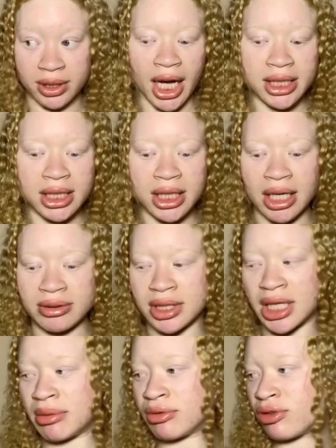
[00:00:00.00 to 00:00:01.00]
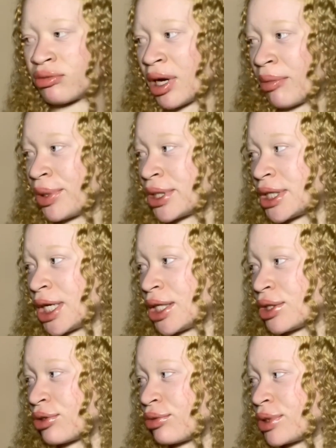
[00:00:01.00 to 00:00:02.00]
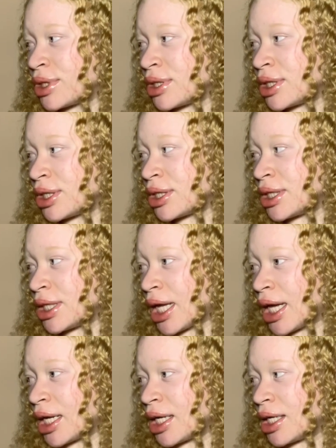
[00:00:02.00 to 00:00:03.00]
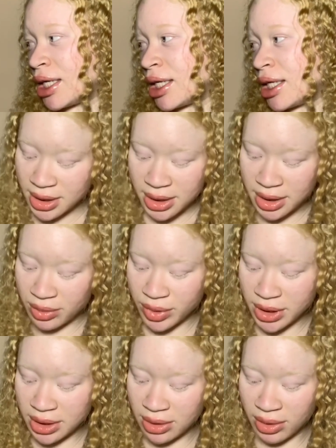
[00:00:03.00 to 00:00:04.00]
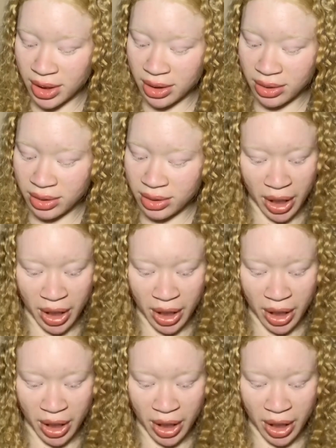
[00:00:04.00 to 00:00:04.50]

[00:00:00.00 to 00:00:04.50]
I took it out the day before my birthday, so it was literally like, it wasn't long at all.